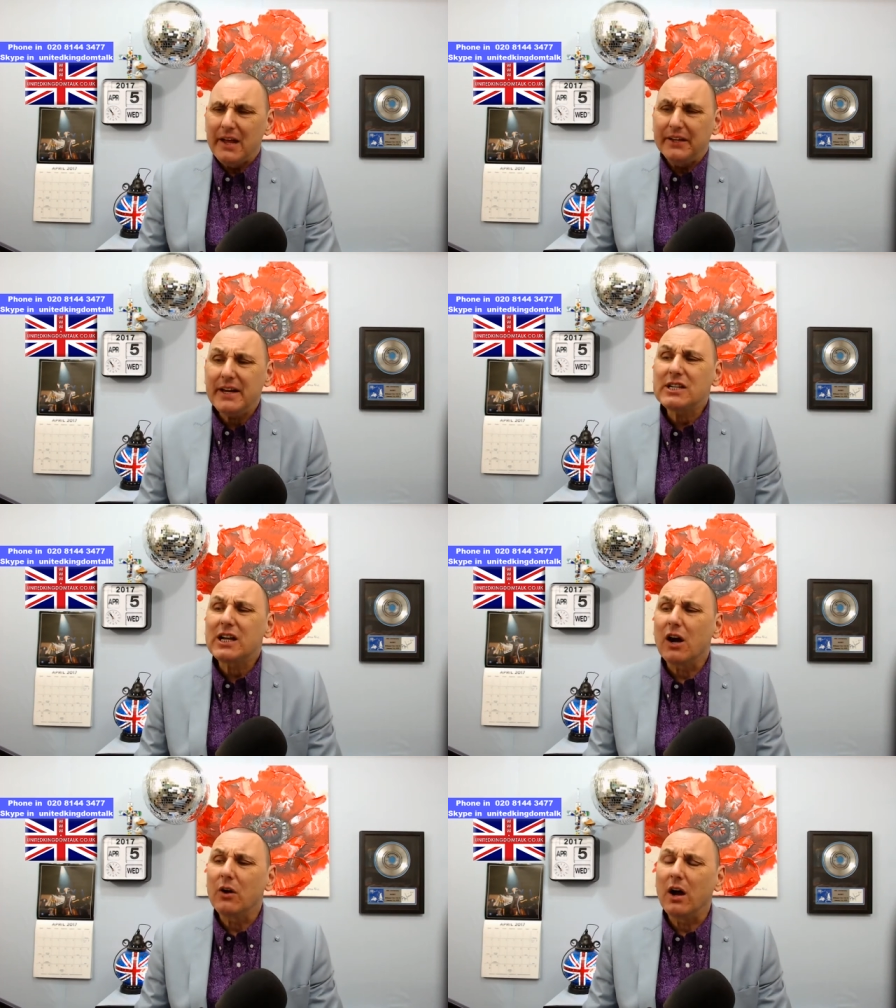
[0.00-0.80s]
Years
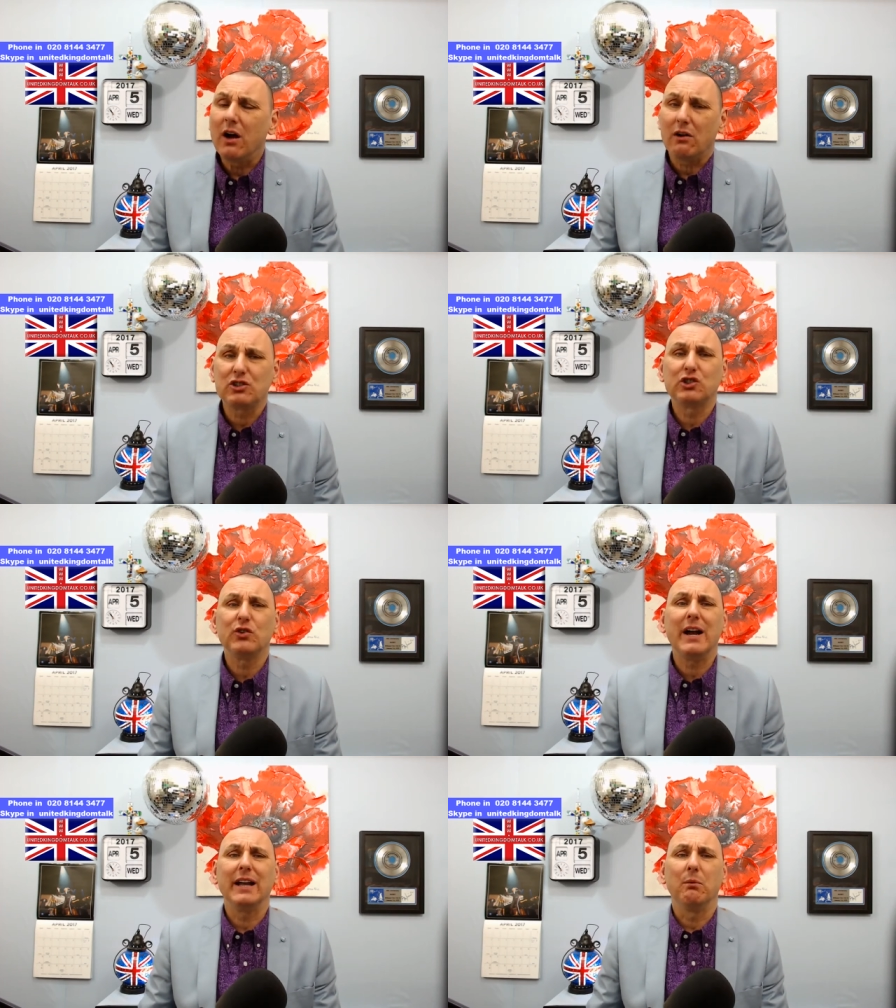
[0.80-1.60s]
ago, uh,
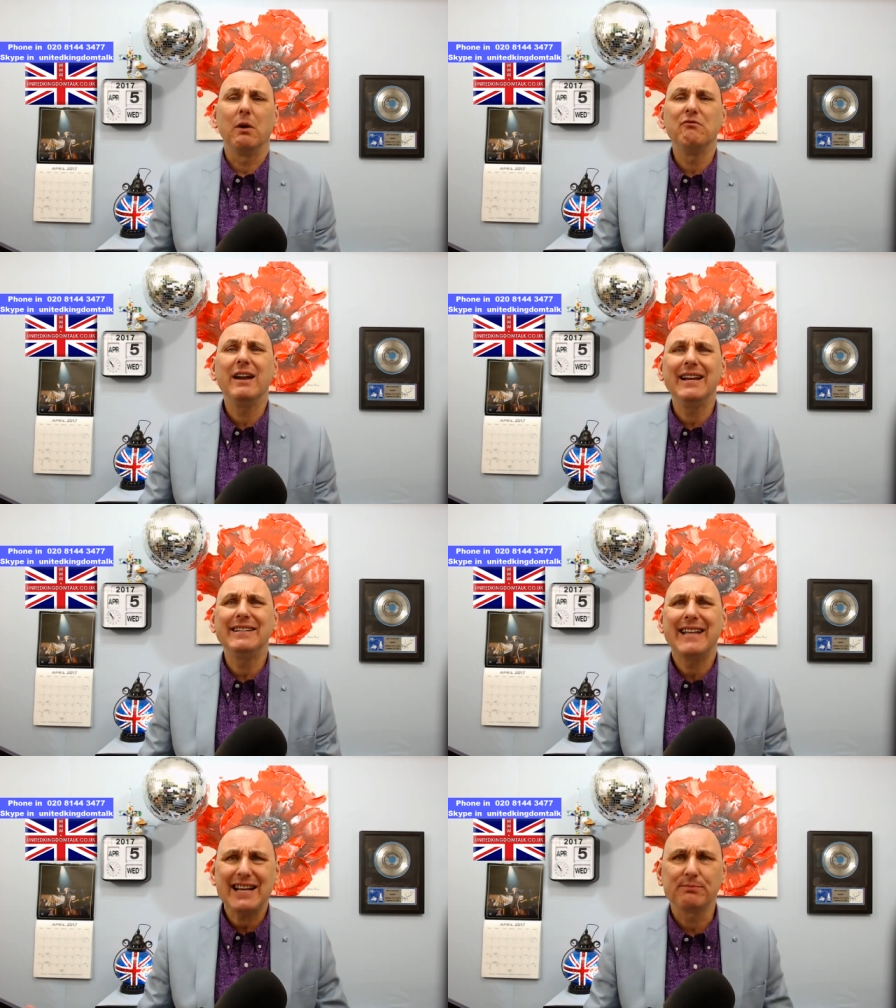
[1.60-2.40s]
Australia were really
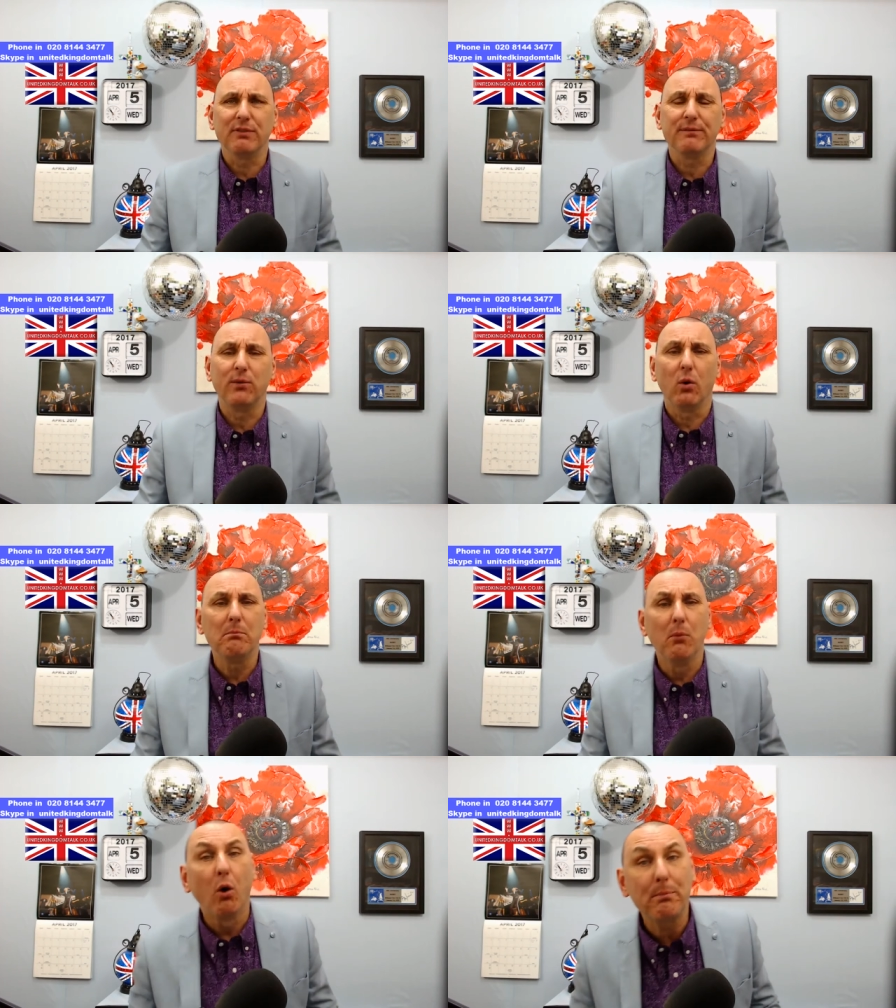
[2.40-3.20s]
desperate for
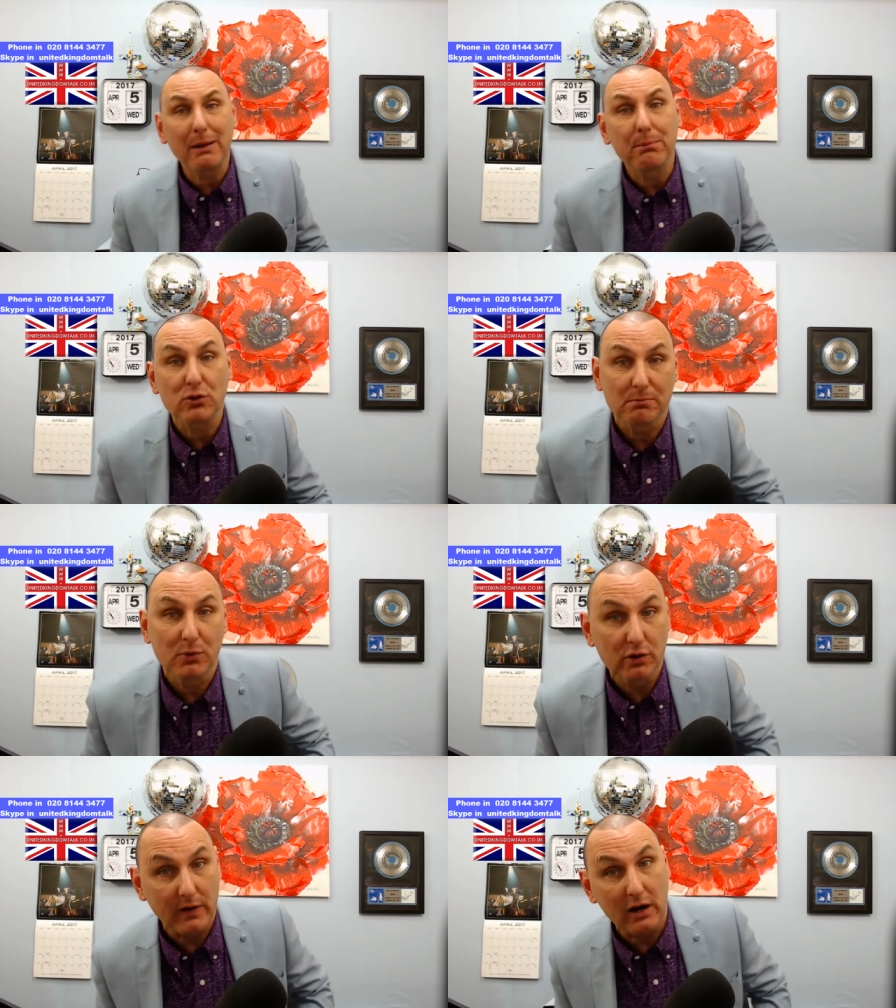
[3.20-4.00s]
more people to
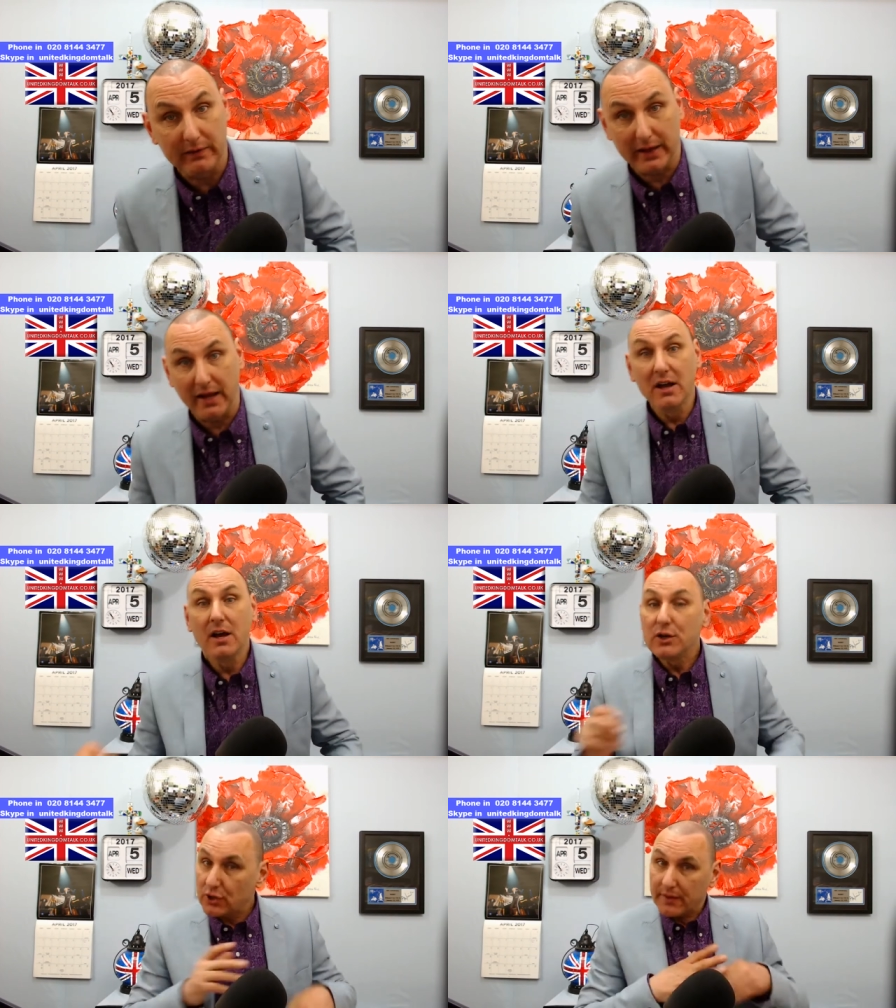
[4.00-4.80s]
move over there
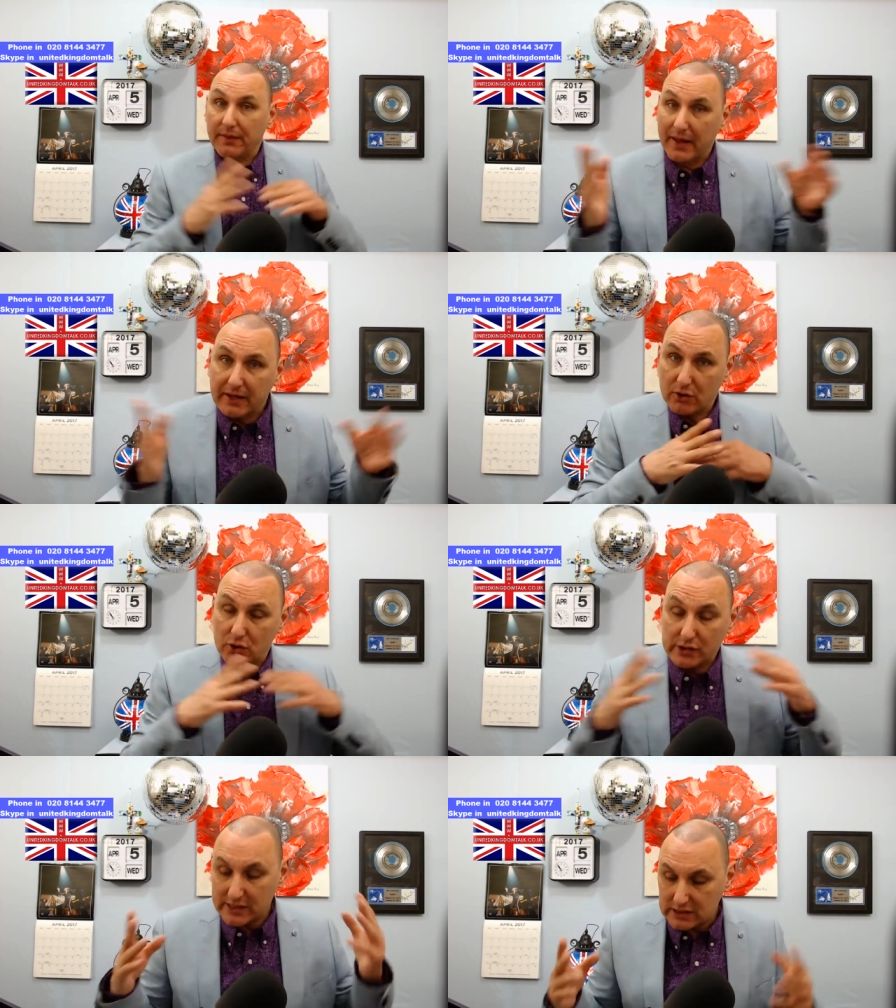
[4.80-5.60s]
so that they
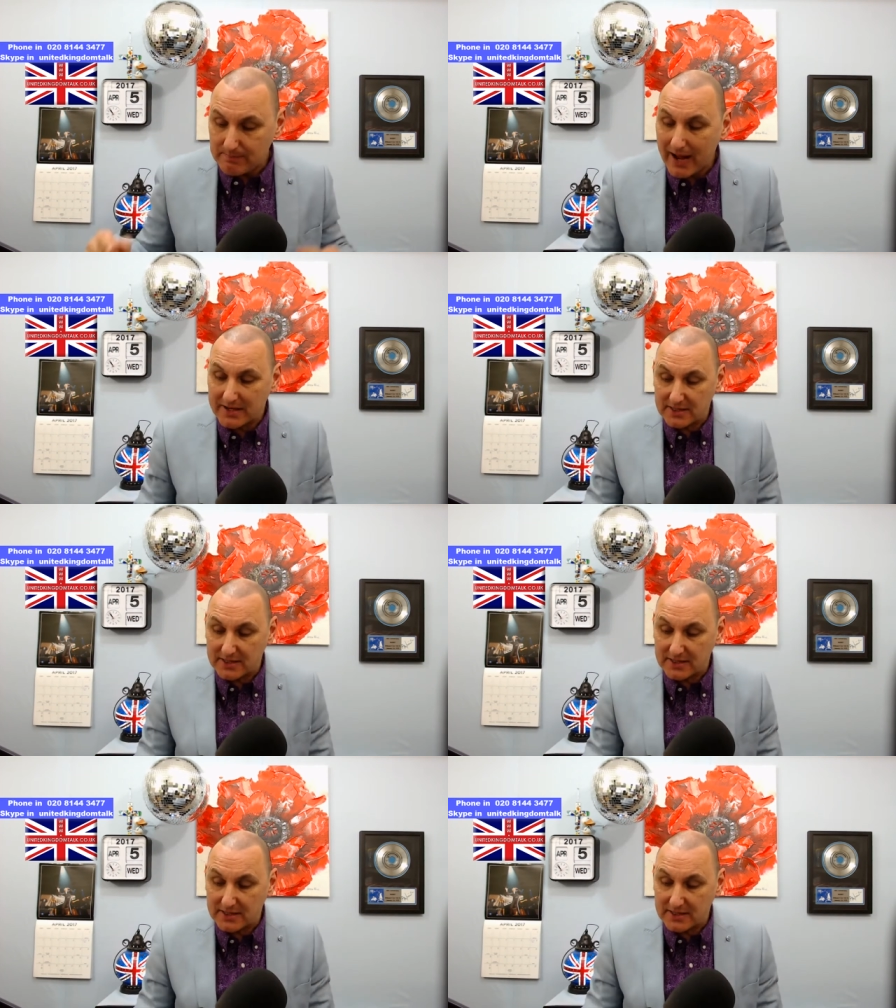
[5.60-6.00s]
could expand.